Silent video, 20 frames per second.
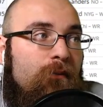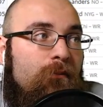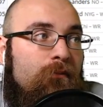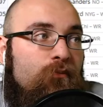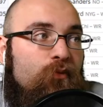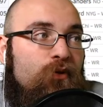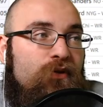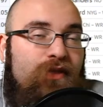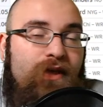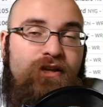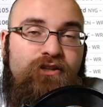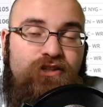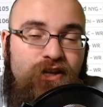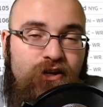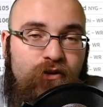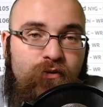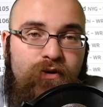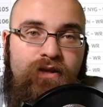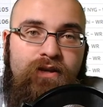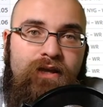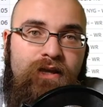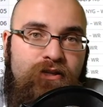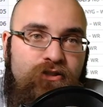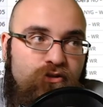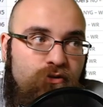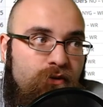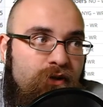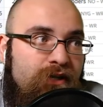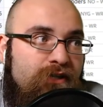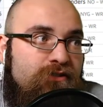With AJ Green
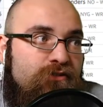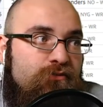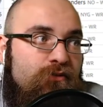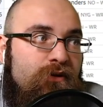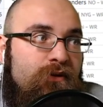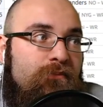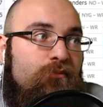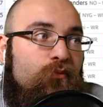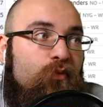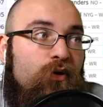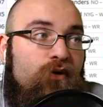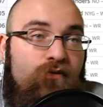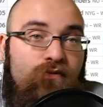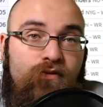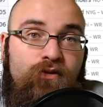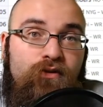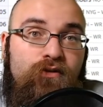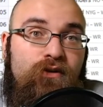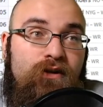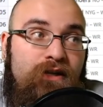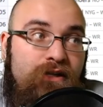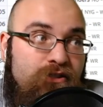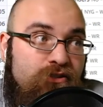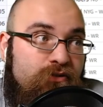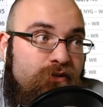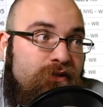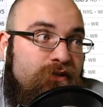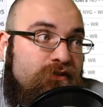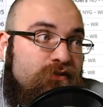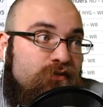injury history, Will Fuller
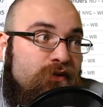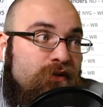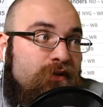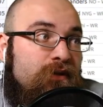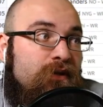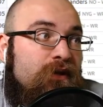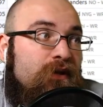injury history,